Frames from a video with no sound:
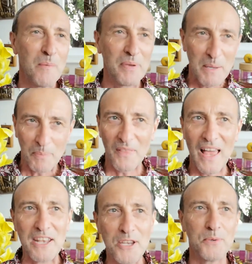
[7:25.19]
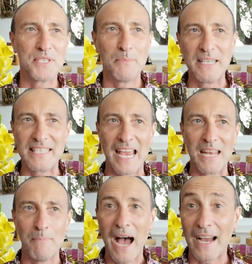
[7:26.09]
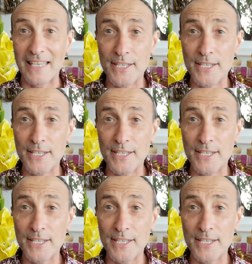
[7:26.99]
people then used to be saying, Mark,